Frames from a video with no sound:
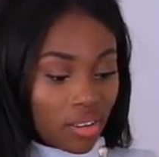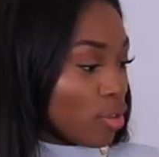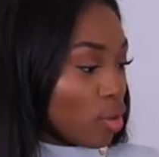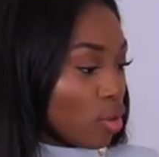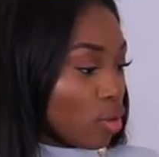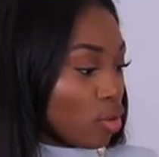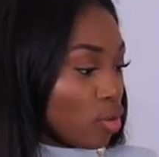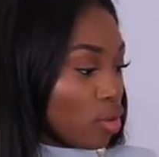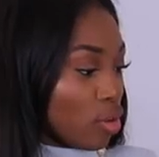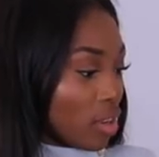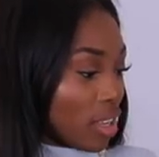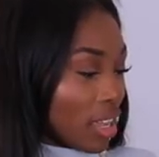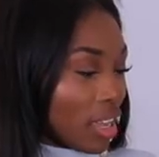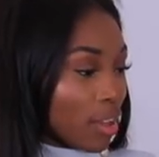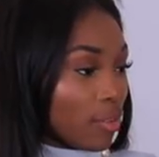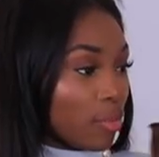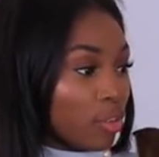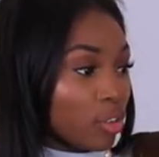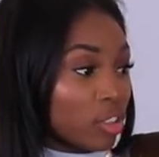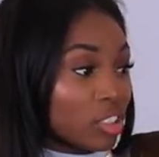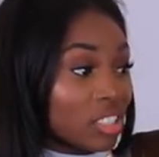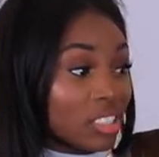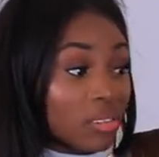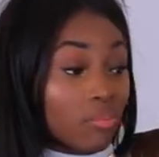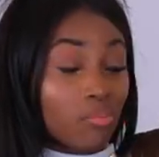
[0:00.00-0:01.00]
If you're looking
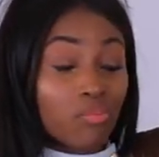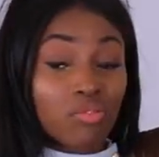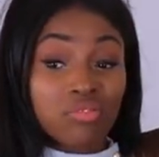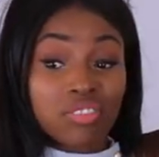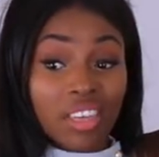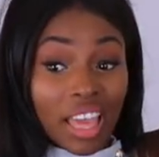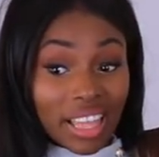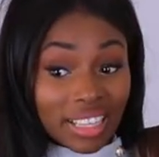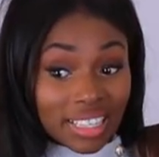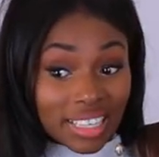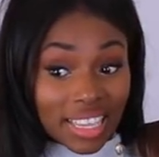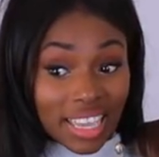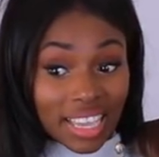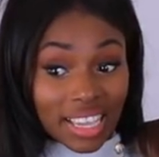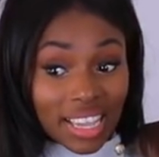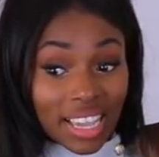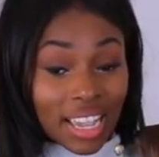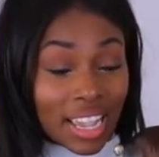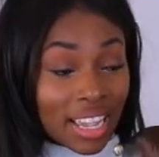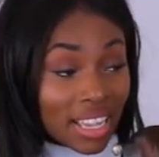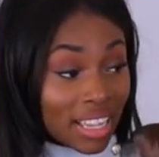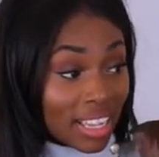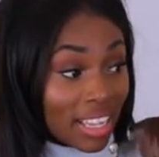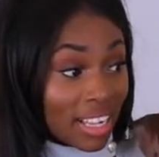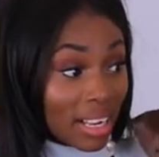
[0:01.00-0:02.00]
for synthetic
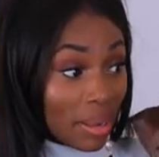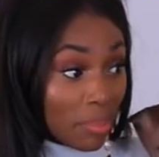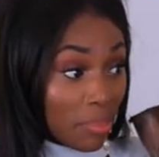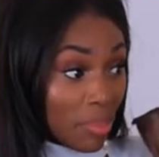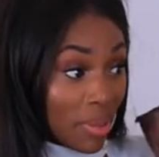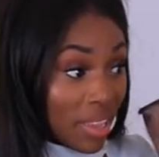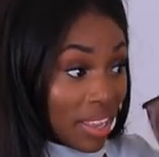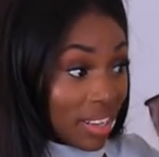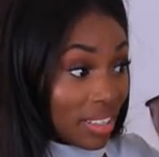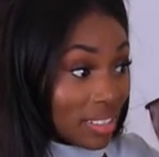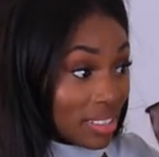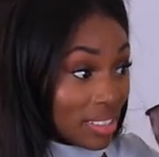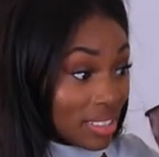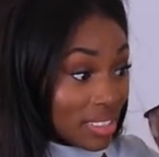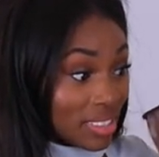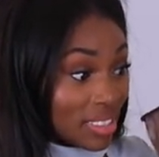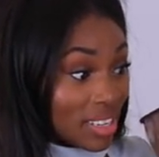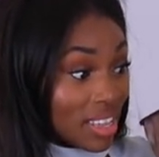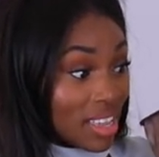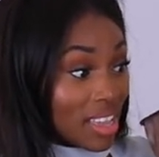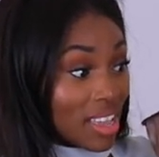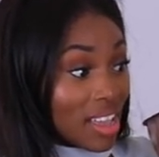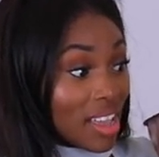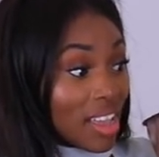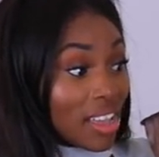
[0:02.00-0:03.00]
clippings,
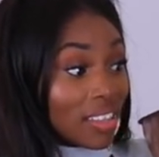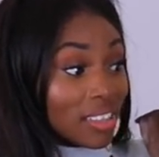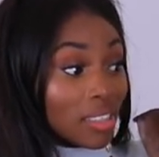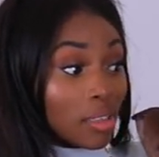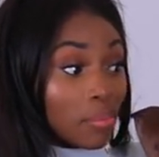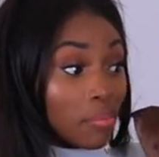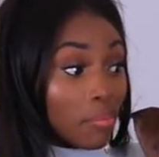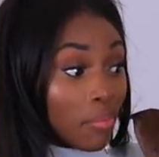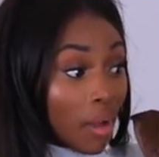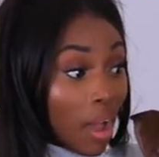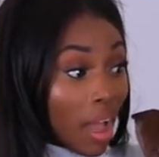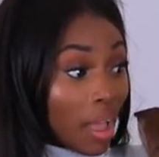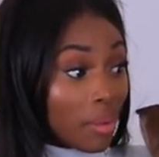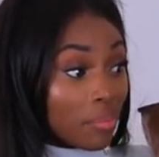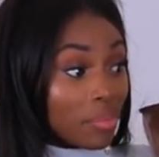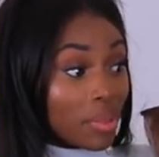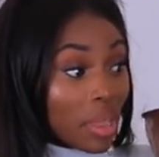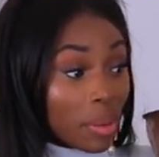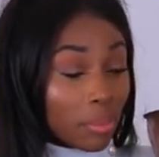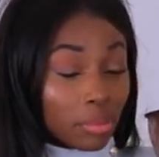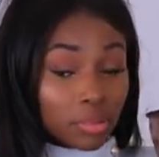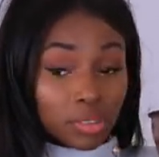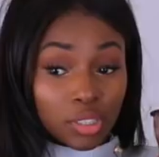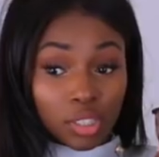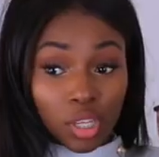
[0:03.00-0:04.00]
you might be
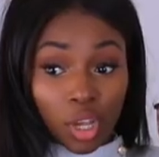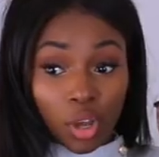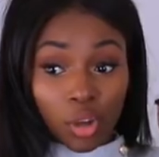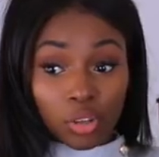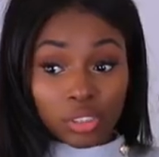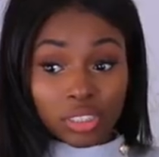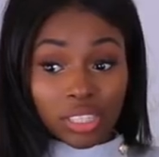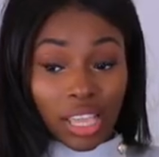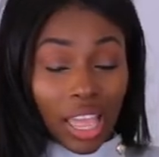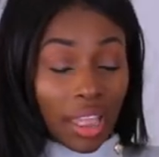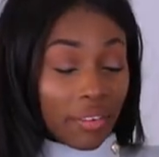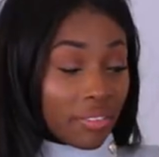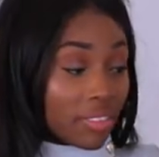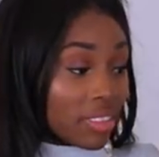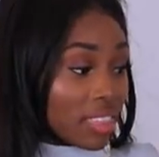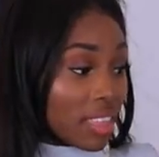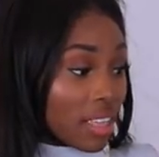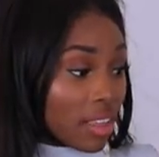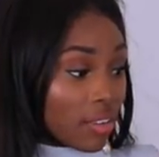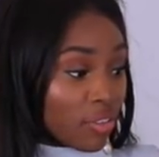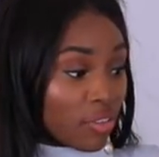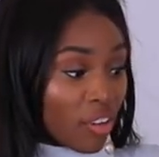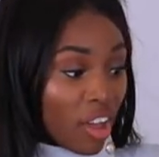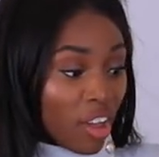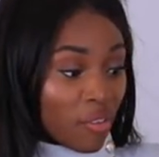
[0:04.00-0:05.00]
able to go to
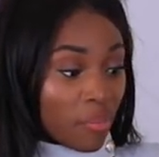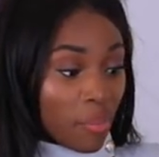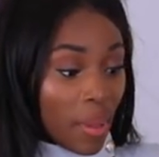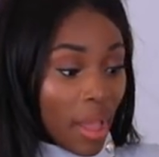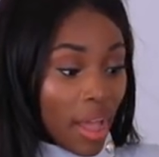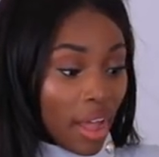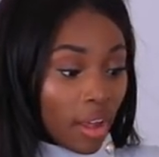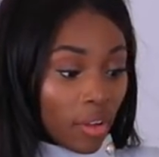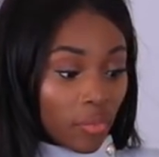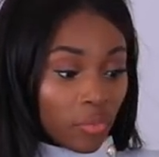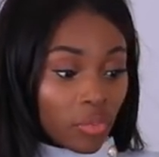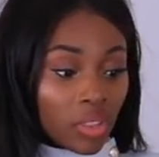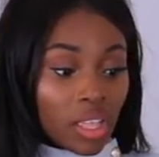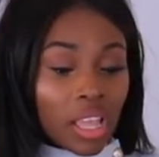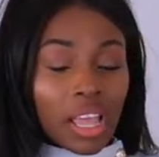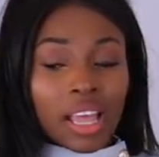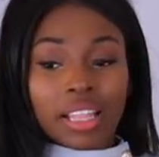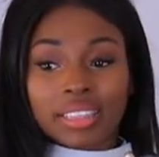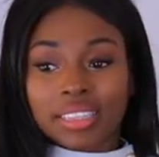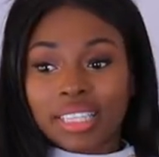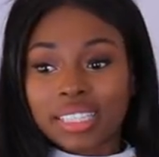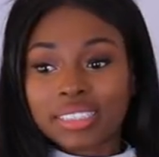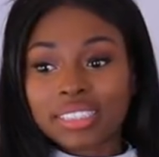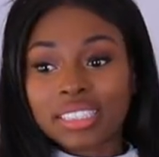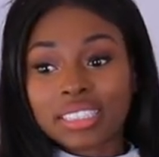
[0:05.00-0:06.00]
everything five pound
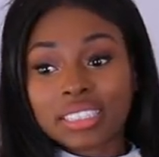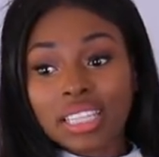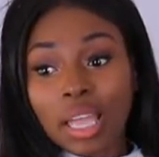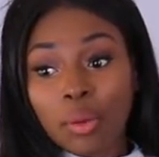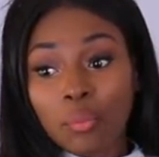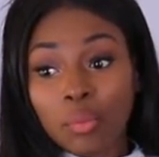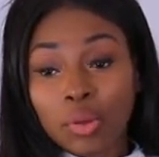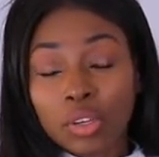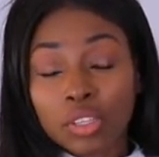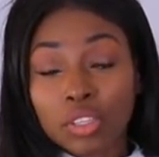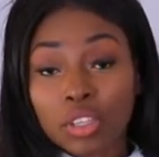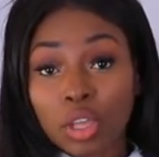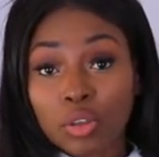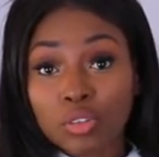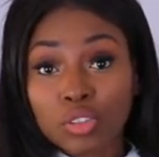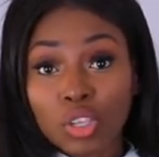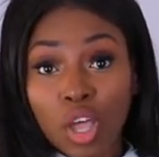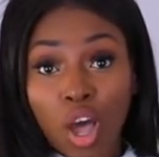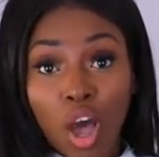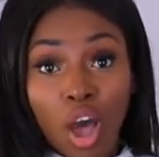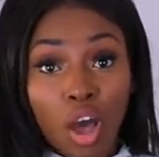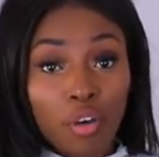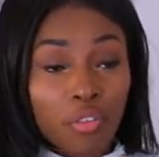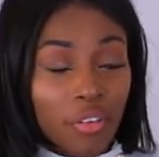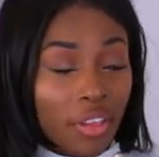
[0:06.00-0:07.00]
this is like one of those
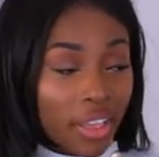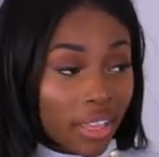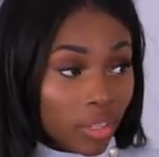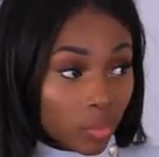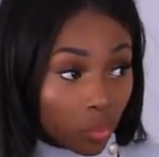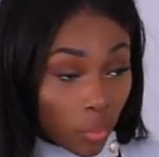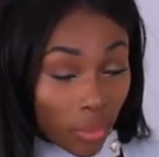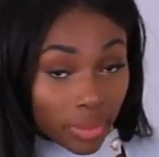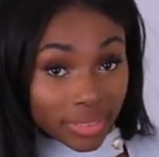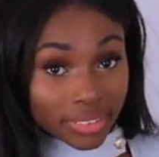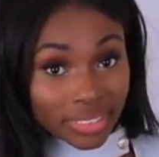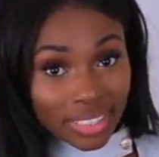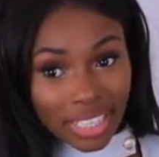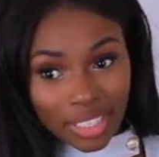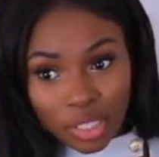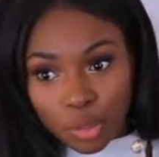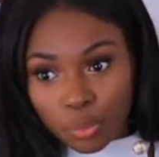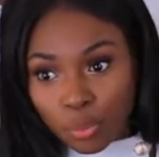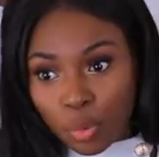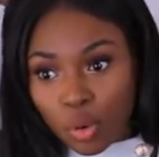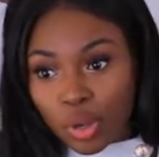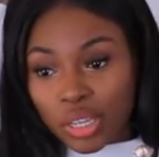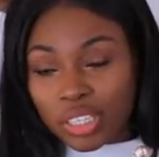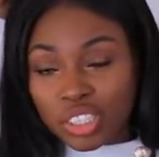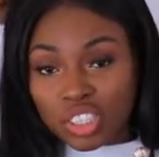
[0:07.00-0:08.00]
half head ones that you
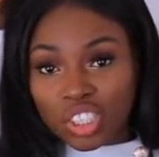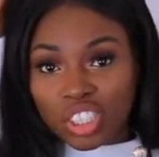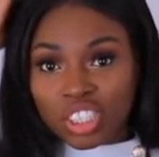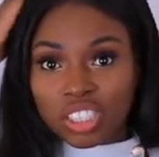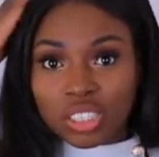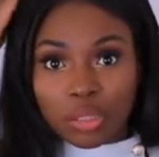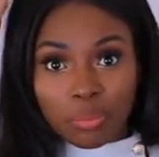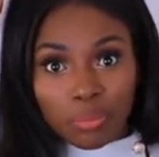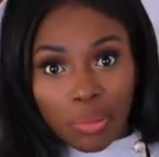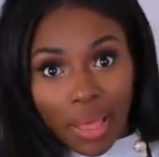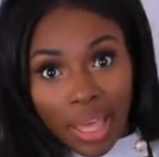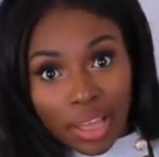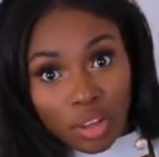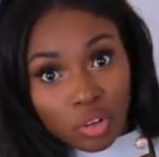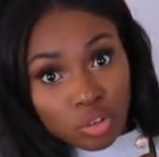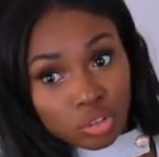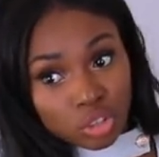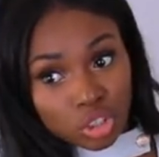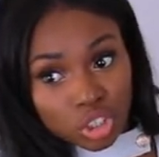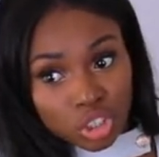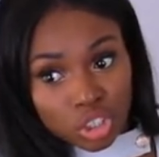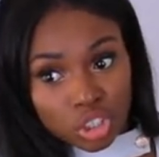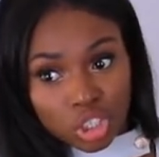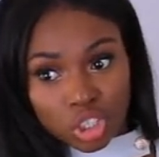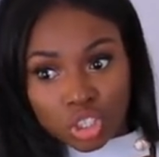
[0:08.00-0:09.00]
put in just the back or
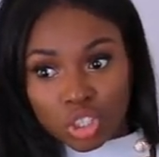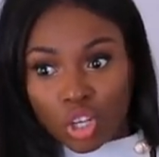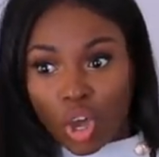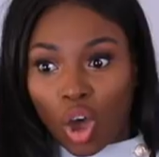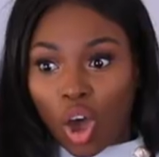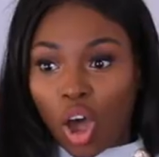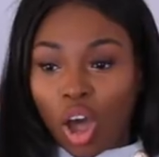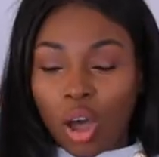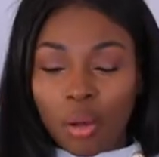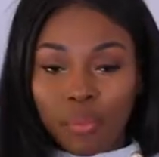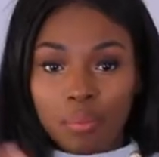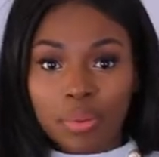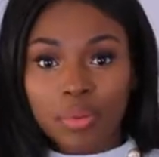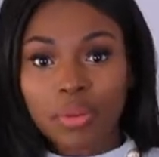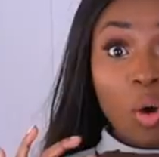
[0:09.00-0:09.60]
just the top